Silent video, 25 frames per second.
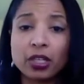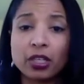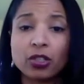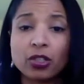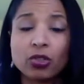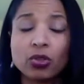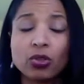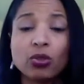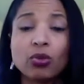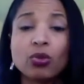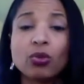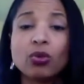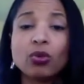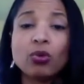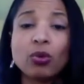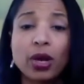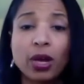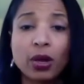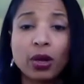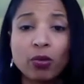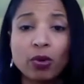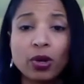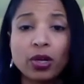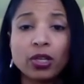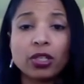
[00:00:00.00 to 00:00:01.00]
to who
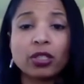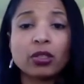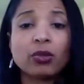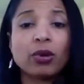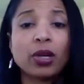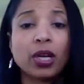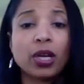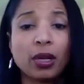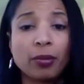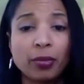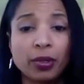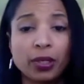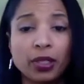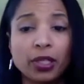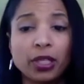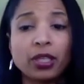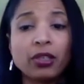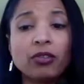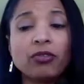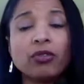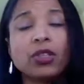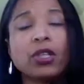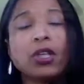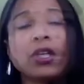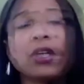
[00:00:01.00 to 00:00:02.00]
I was, what I
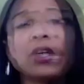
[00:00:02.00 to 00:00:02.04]
believed?